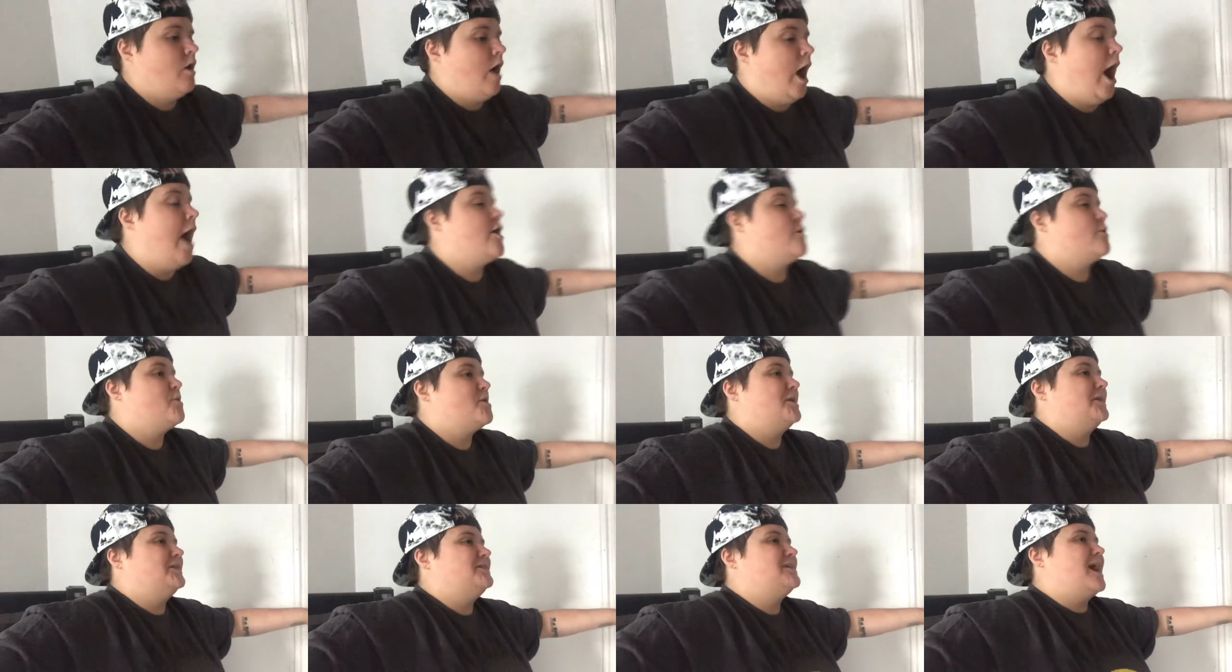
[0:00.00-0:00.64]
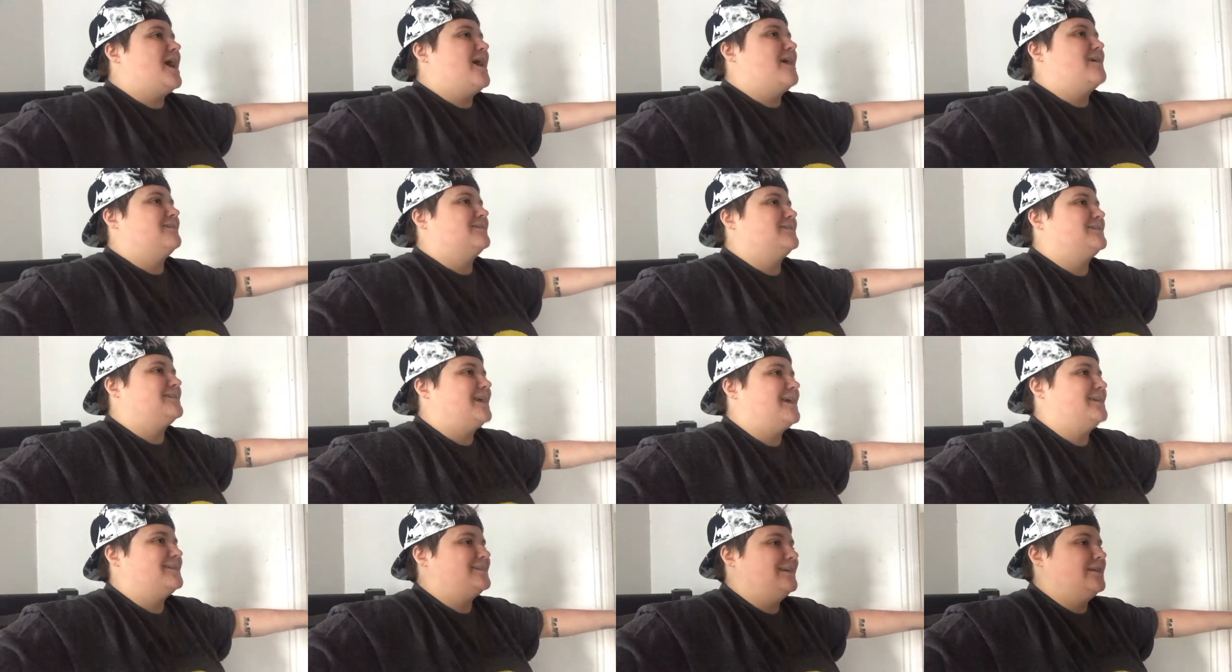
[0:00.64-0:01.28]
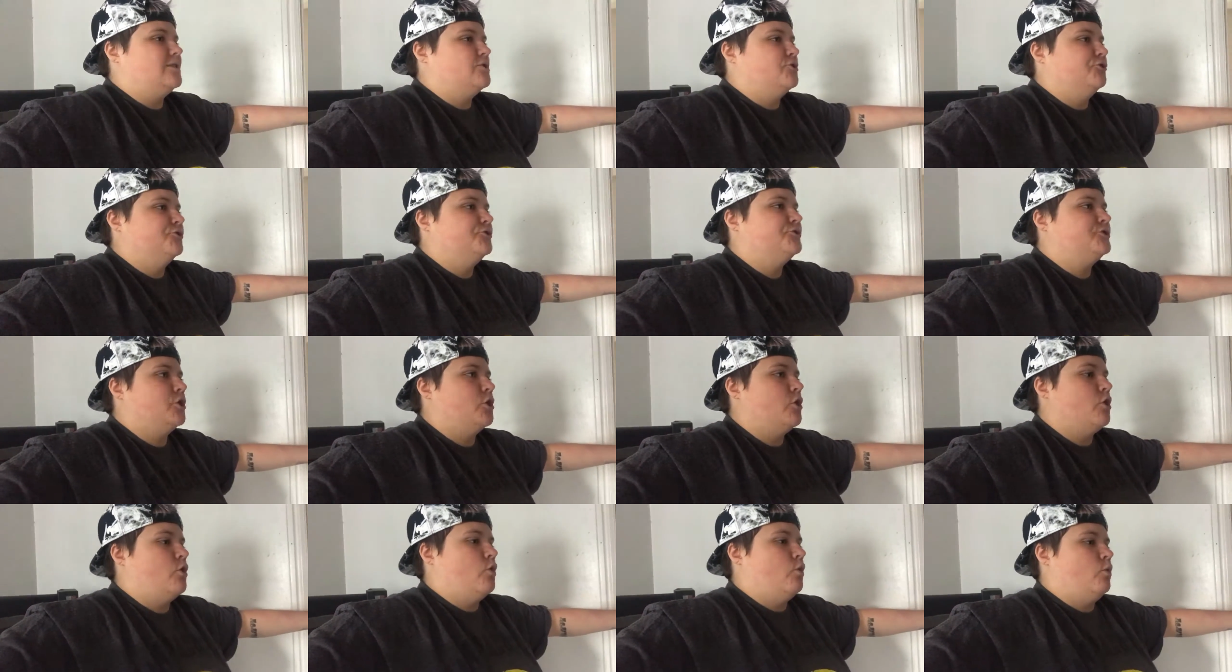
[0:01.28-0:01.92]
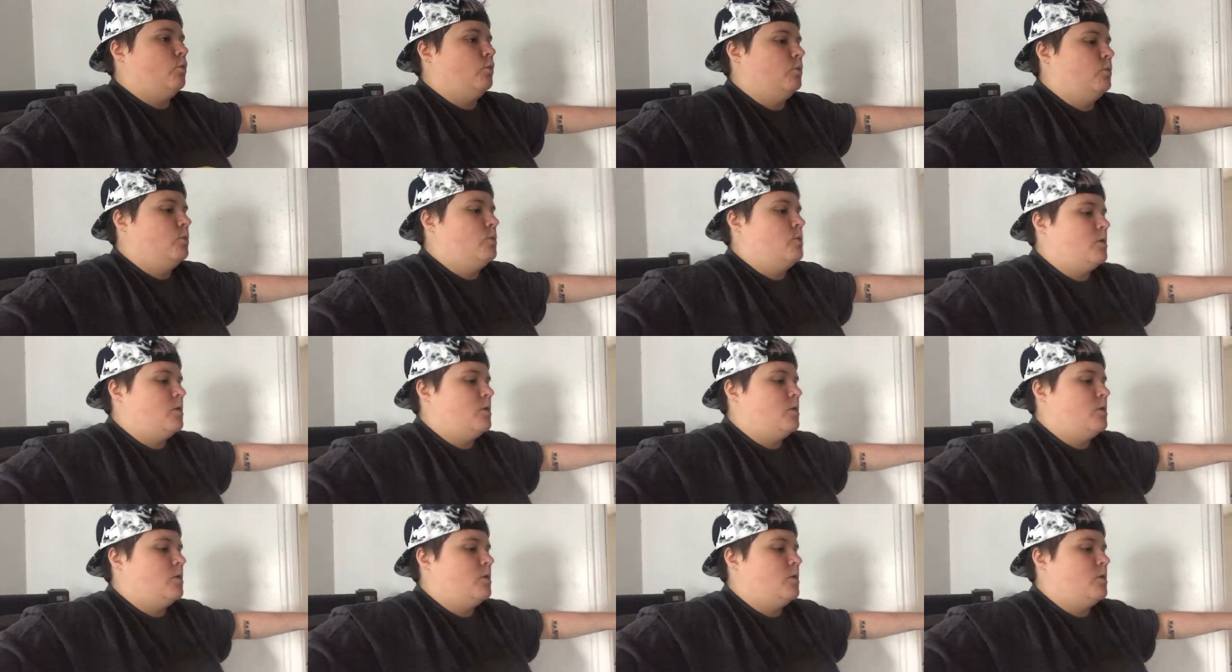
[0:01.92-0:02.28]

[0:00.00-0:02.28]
I don't wanna die on this last either, so